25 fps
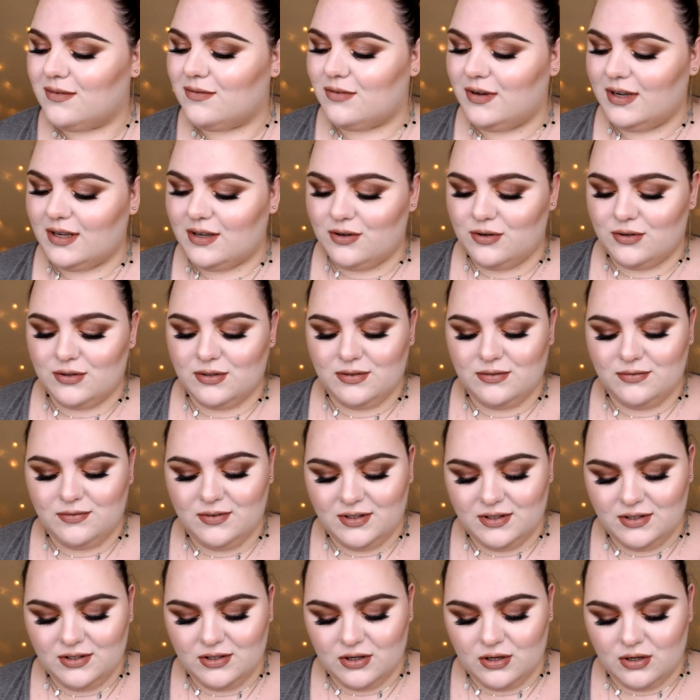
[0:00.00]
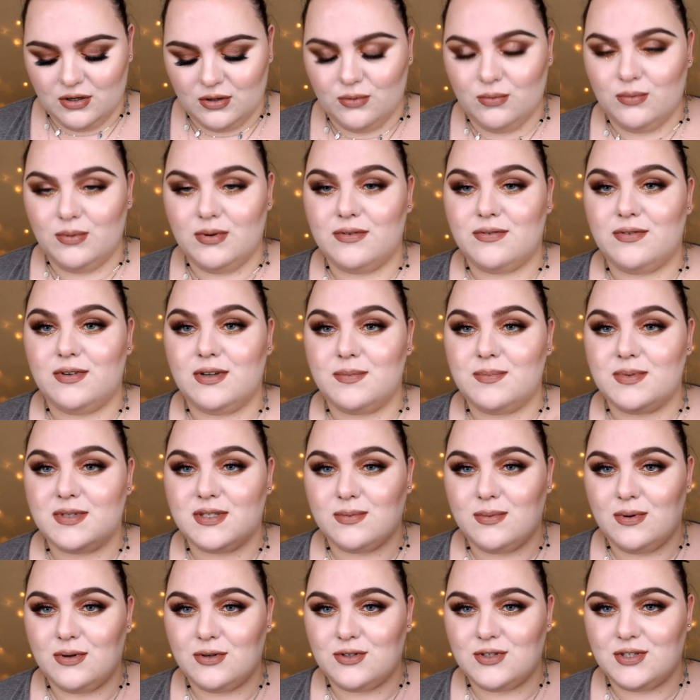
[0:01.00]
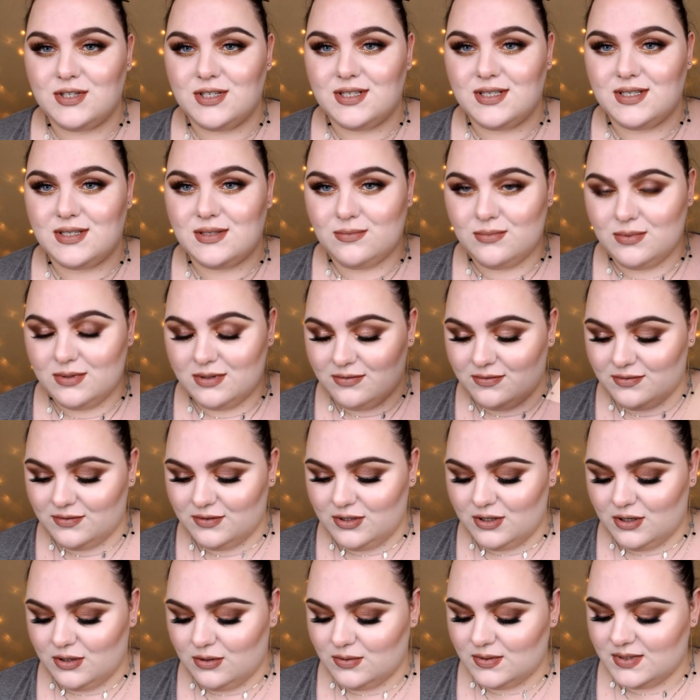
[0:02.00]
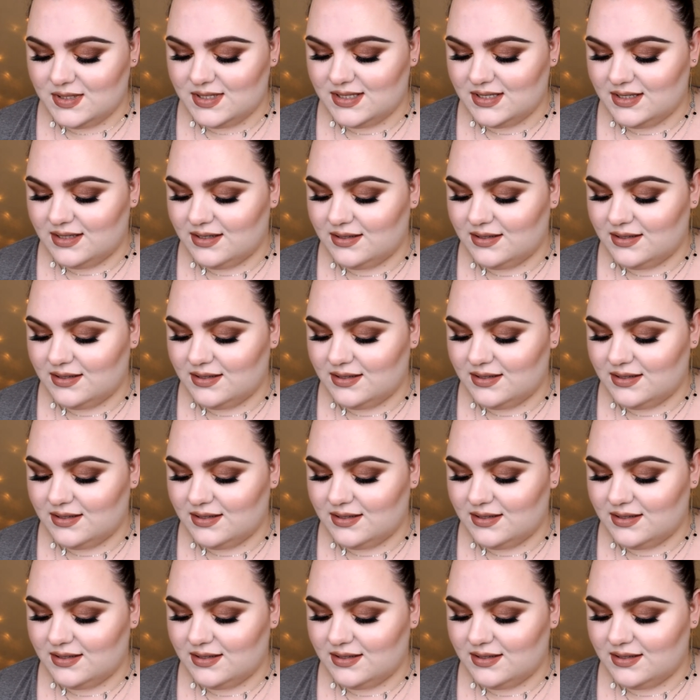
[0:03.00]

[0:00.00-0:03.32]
record video with lip swatches, with those